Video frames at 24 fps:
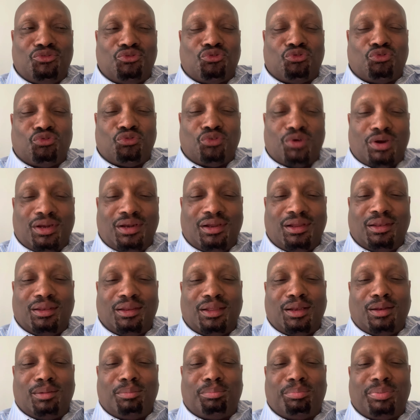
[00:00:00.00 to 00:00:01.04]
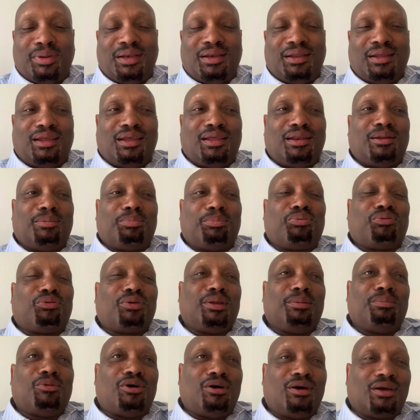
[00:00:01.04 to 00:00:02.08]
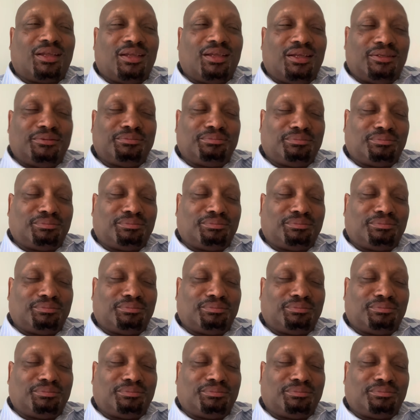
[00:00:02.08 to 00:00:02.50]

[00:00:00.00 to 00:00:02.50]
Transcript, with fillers: run a little bit in the pre-market.